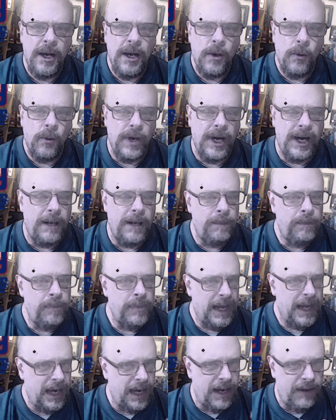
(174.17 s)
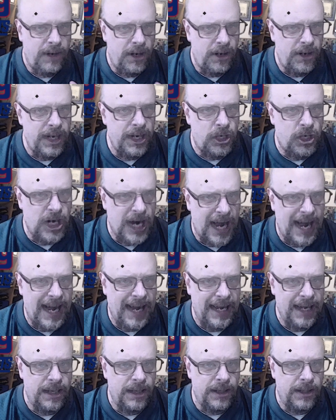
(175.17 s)
Well, if you're the
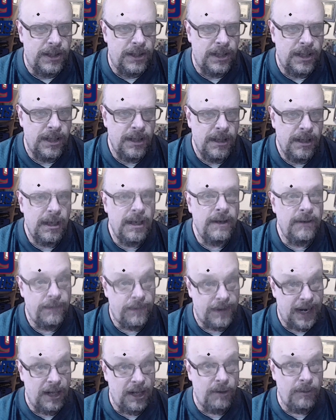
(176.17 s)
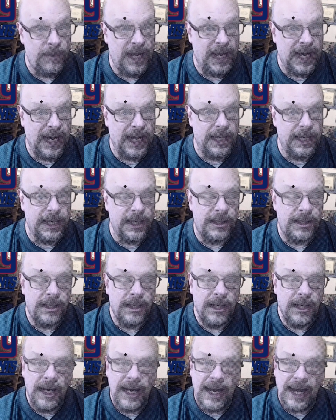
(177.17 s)
Giants, follow me on this,
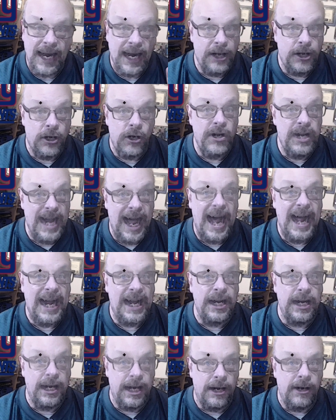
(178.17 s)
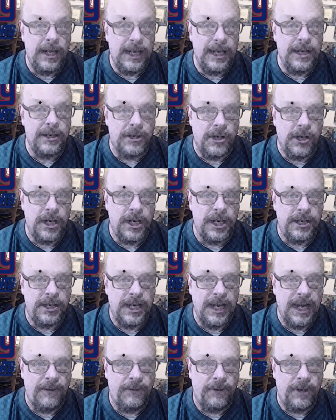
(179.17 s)
and you're not nearly as good as
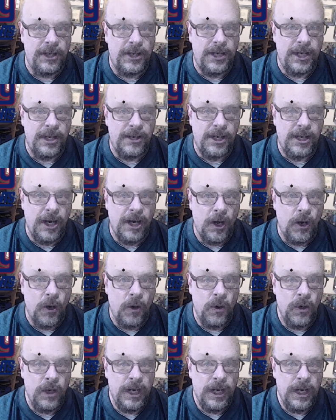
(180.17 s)
San Francisco,